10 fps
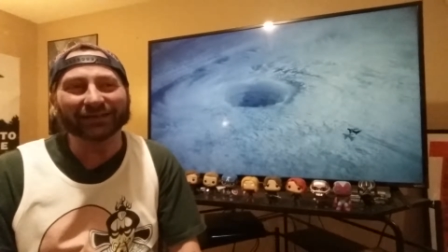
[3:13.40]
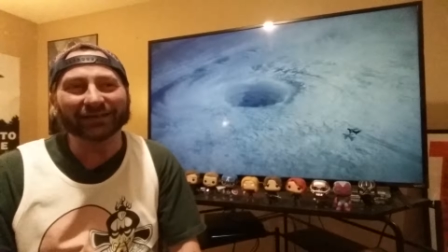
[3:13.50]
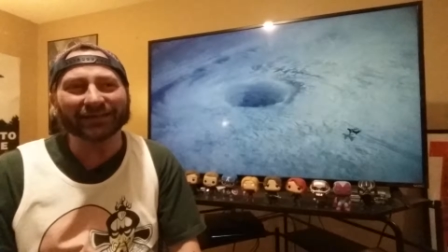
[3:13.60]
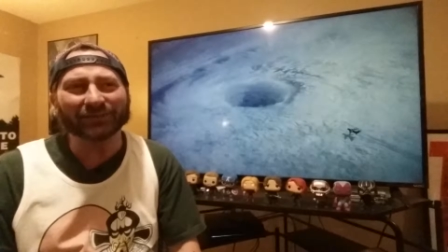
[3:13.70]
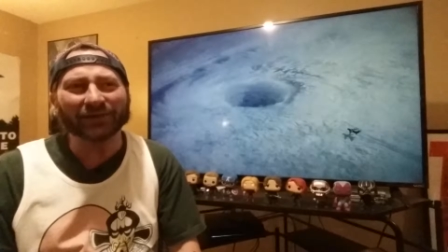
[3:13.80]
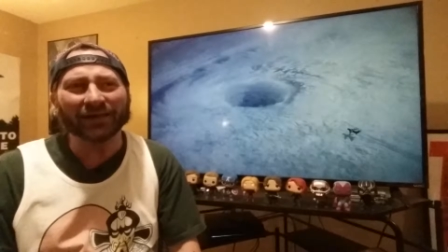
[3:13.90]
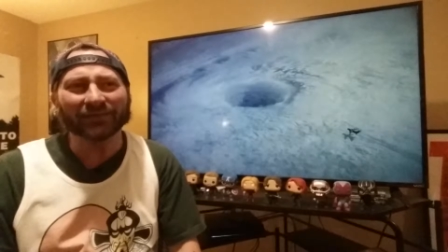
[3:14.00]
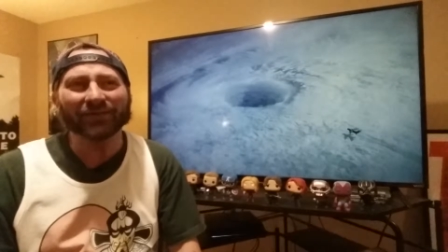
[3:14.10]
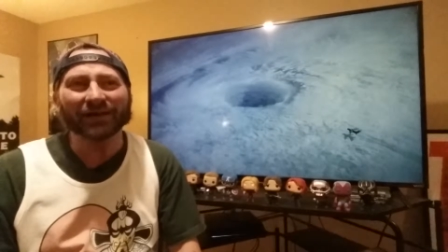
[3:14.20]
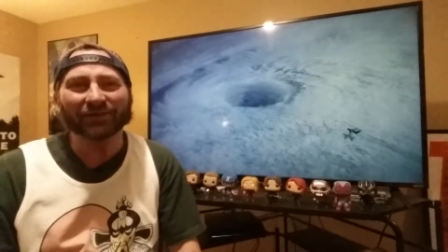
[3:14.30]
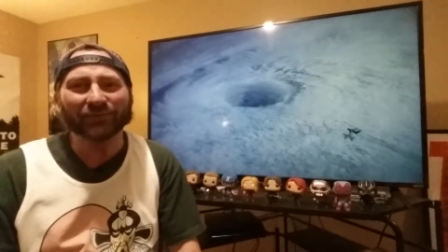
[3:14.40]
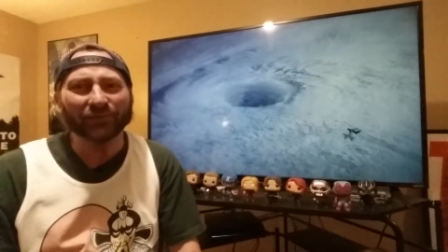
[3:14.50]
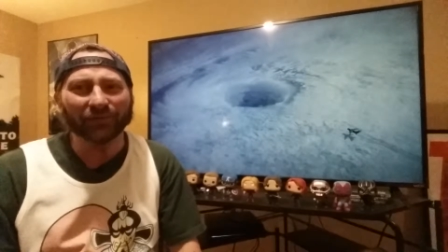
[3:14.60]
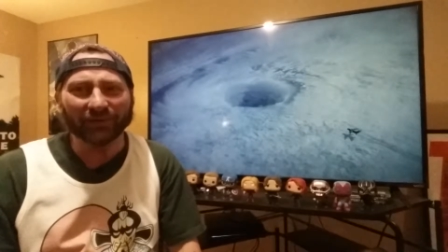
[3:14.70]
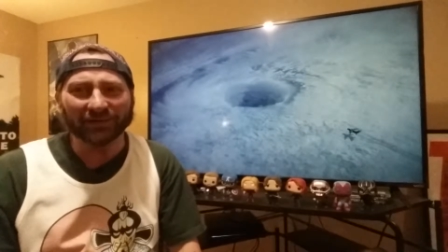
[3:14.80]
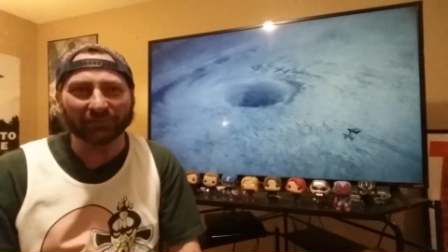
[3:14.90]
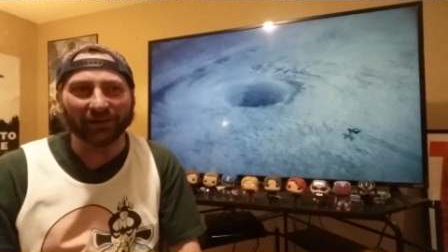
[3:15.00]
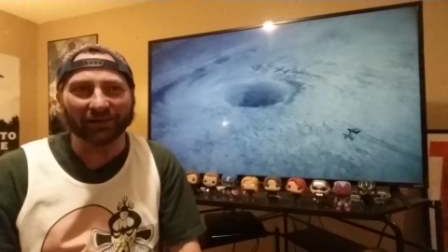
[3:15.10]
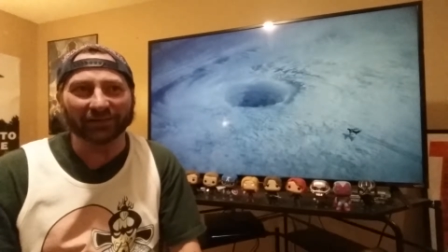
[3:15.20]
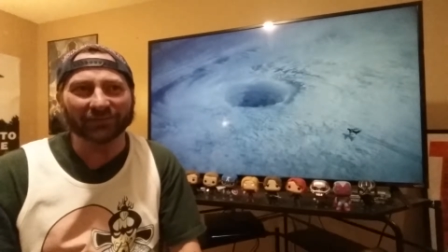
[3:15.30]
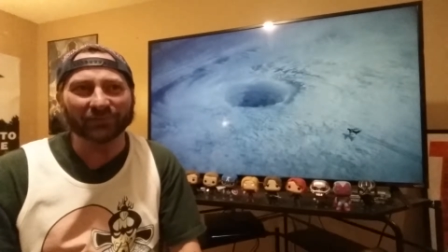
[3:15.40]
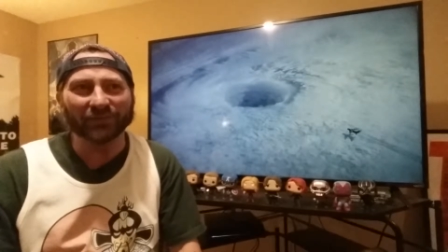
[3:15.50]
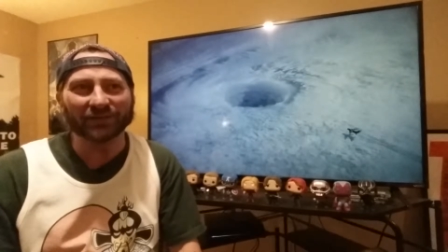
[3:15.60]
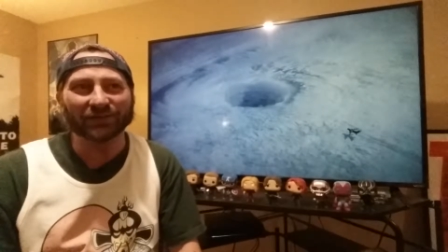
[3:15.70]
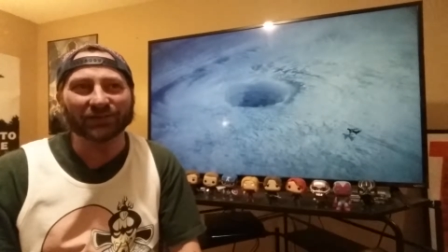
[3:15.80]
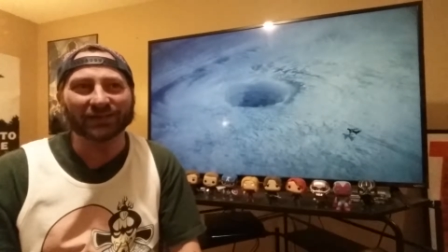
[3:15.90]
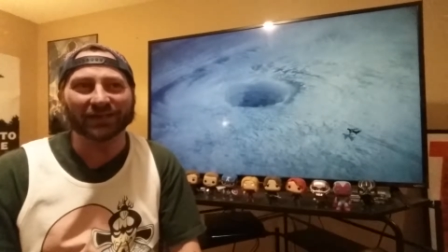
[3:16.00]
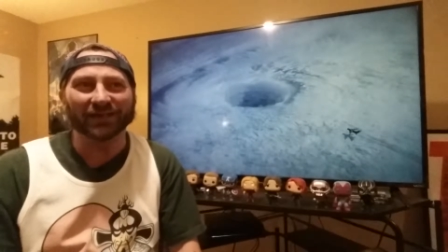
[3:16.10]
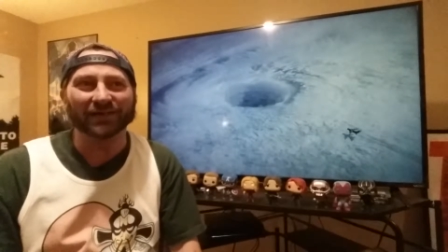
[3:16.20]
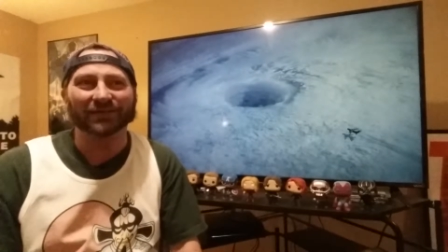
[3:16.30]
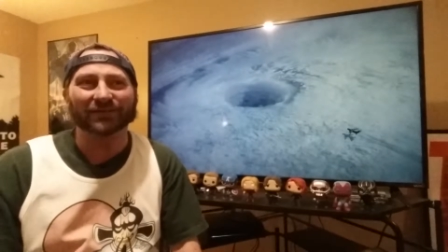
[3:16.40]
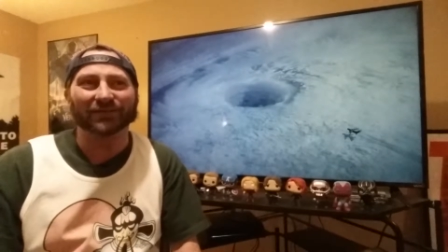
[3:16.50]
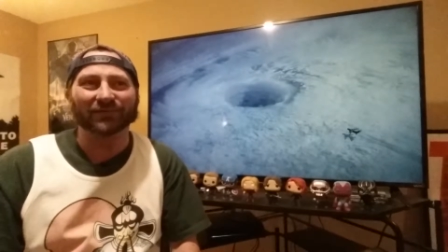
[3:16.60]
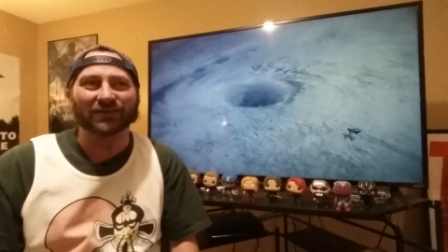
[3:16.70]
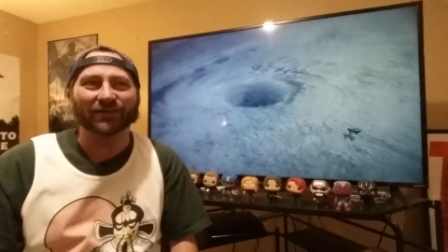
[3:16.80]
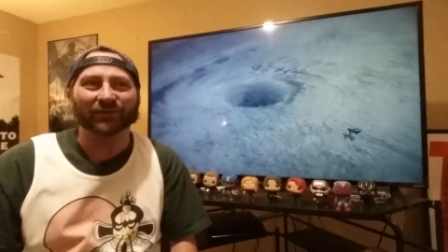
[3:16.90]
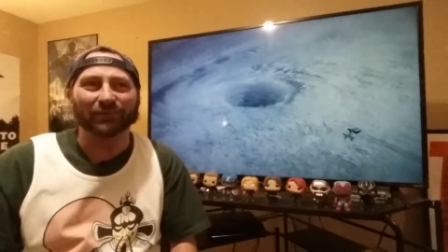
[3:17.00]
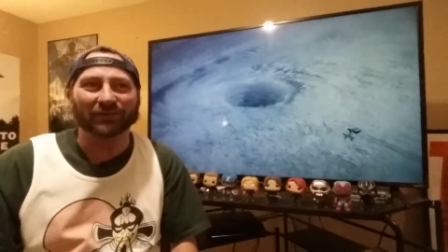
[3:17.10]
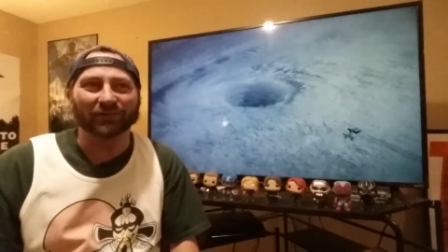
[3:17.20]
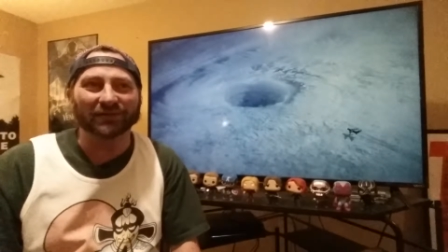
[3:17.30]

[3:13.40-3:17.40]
this had a lot of cool things about it. It wasn't just an Agents of Shield episode.